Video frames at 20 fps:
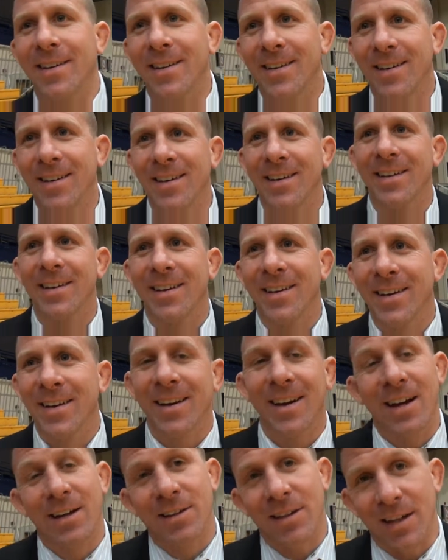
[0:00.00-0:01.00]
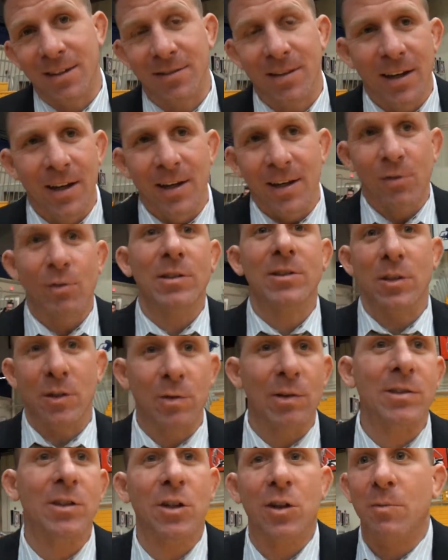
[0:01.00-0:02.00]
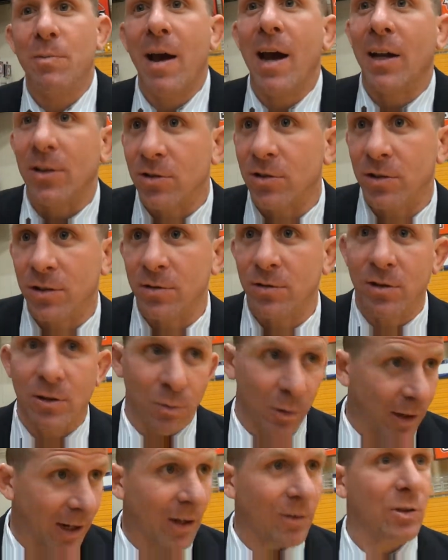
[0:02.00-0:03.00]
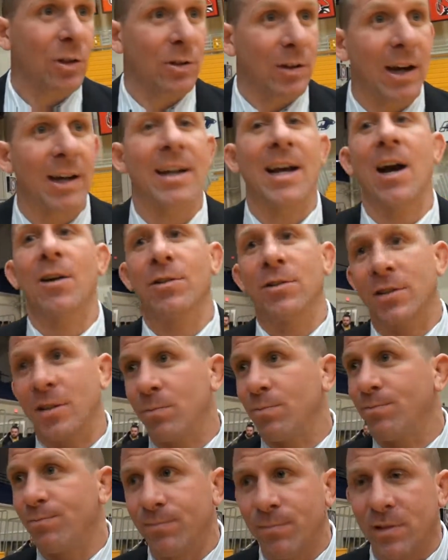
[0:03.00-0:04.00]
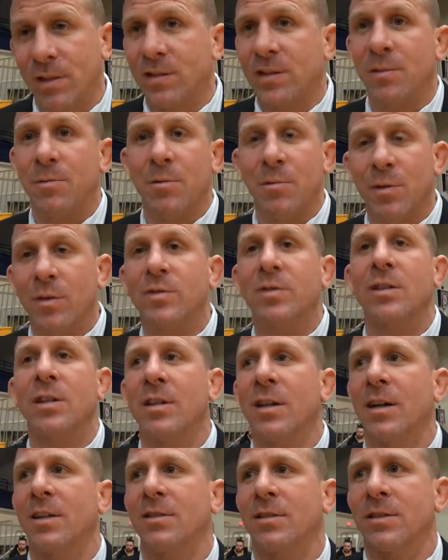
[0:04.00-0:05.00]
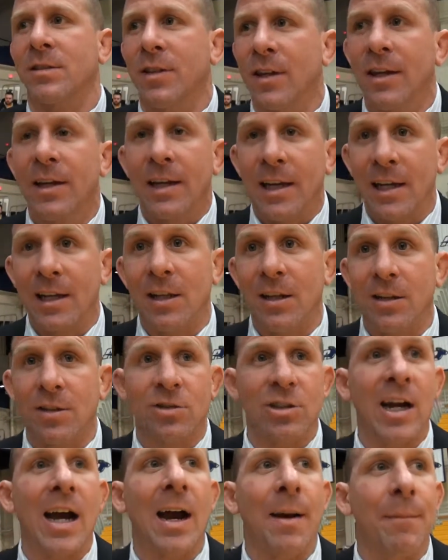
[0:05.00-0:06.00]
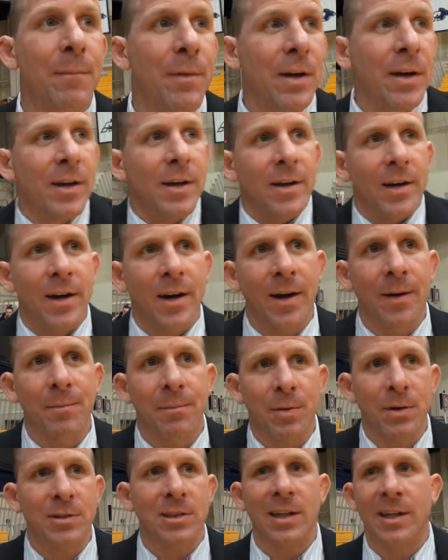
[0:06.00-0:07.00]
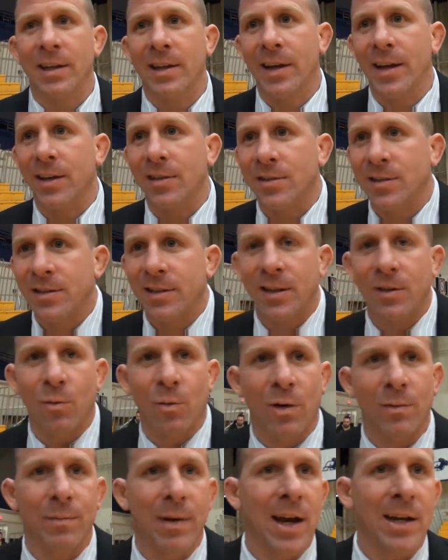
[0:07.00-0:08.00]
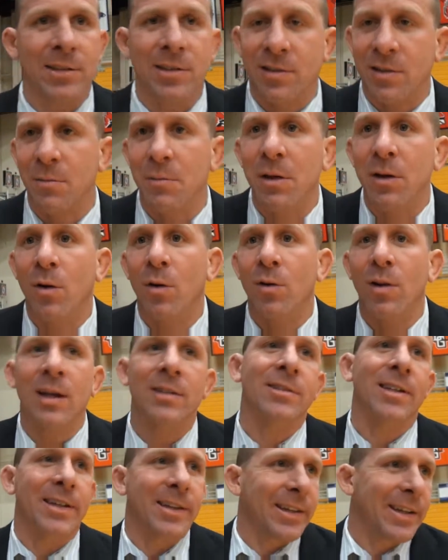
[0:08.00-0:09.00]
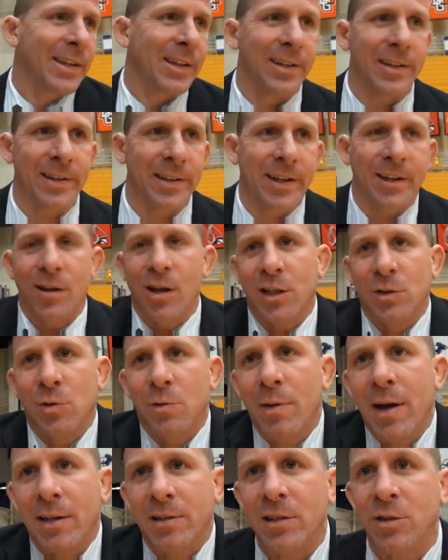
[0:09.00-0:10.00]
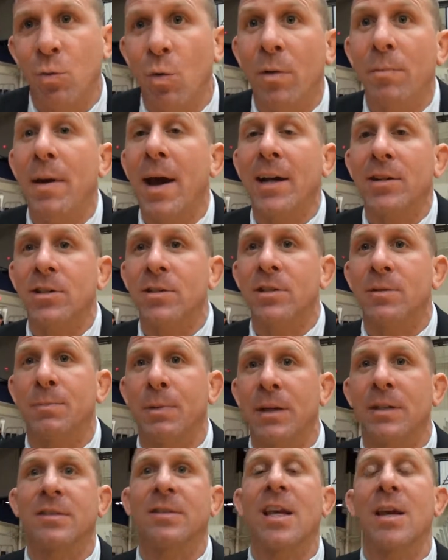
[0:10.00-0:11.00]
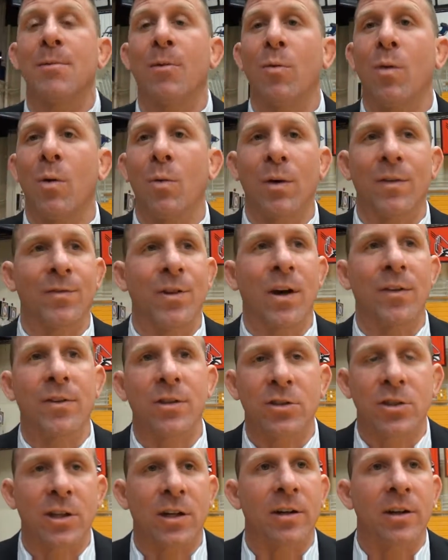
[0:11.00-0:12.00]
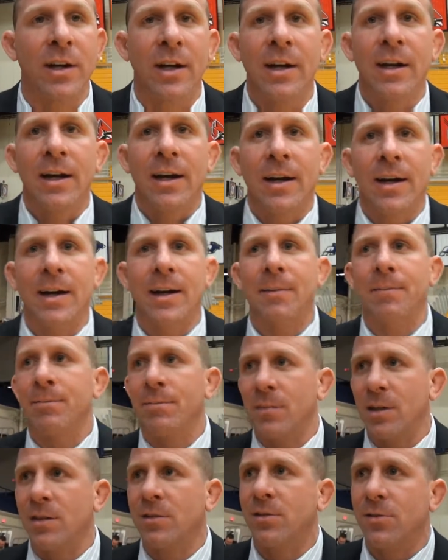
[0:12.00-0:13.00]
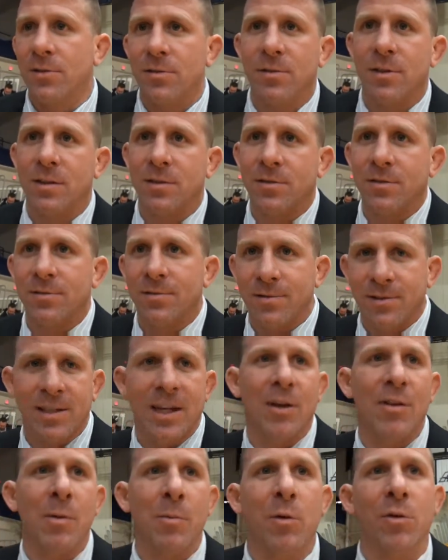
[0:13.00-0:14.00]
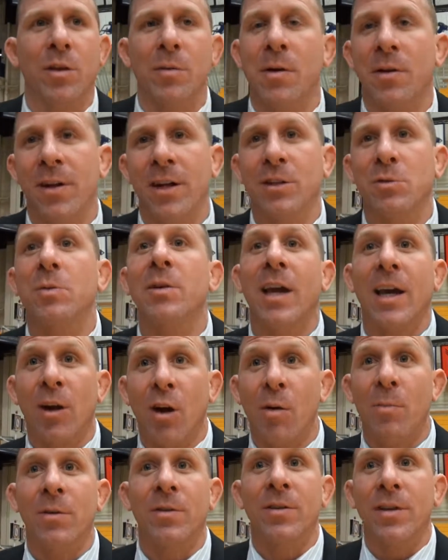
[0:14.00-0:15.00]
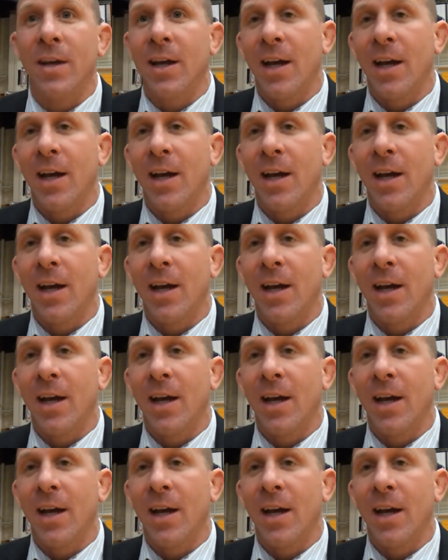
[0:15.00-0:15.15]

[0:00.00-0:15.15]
next week? I, I, he, wrestled, he wrestled a good match. He went out, took the guy down, and did, did some of the moves that he does, and he did a good job. Um, but it's like anything else. He did it one match. Doesn't mean a whole lot. It's like Ian. Ian lost one match. It's one match in the big scheme of what we've done this year. Um, let's let's see how they both come out next week at home and